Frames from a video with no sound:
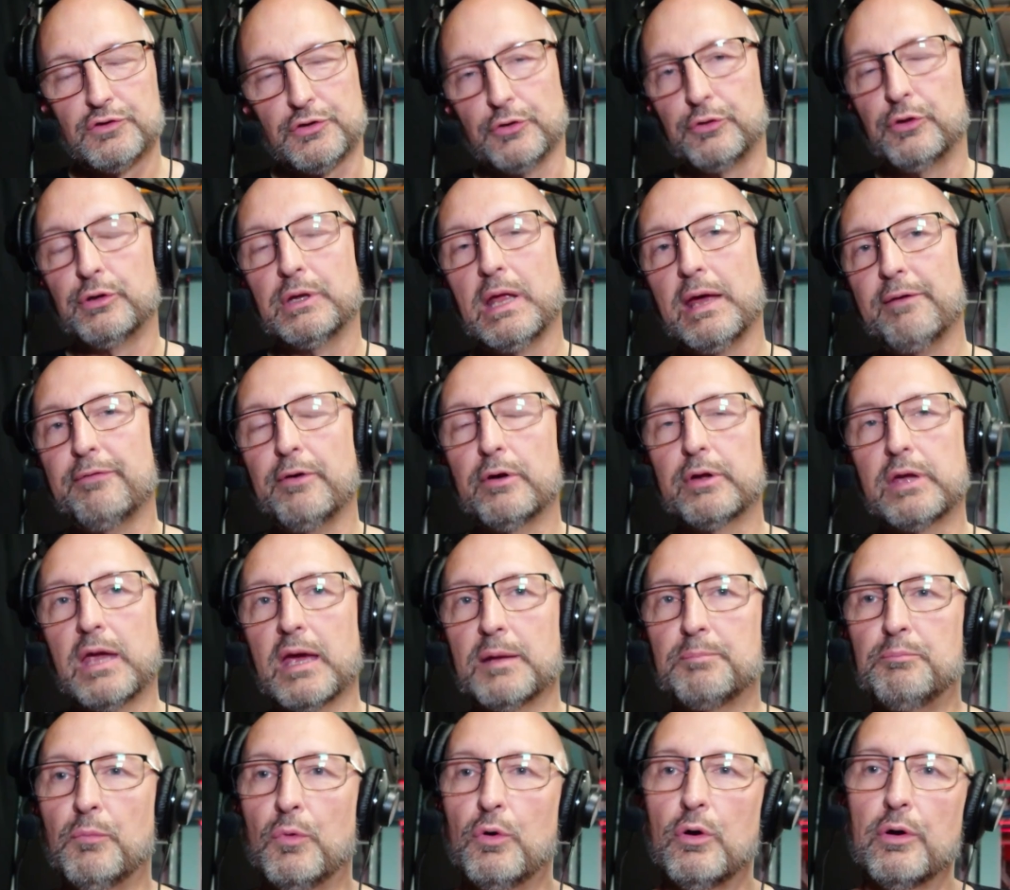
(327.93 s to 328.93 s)
So you never
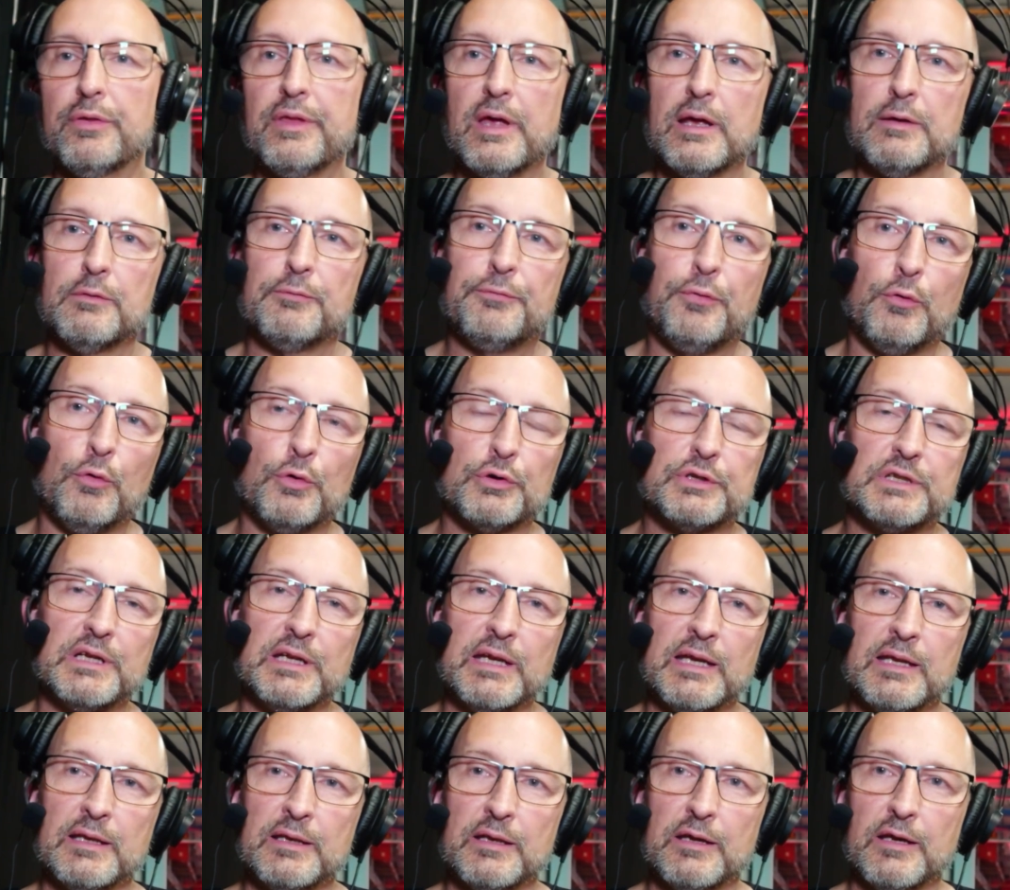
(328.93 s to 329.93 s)
get more than
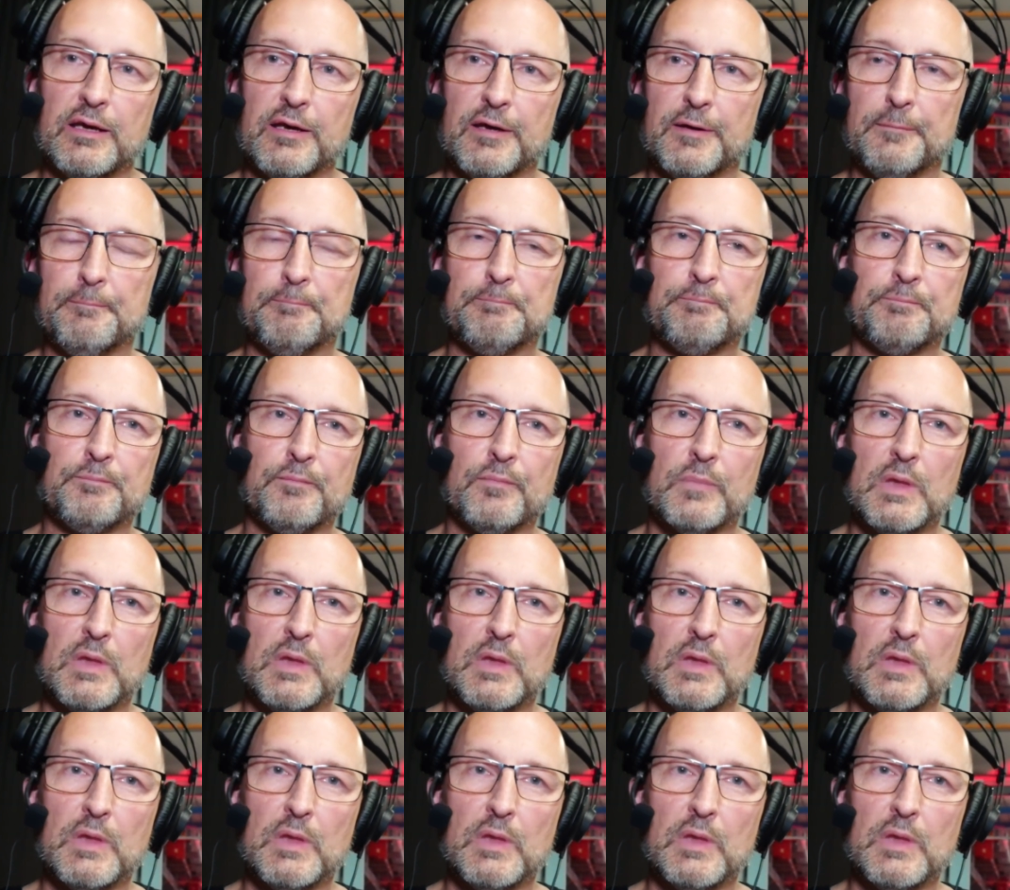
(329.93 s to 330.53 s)
14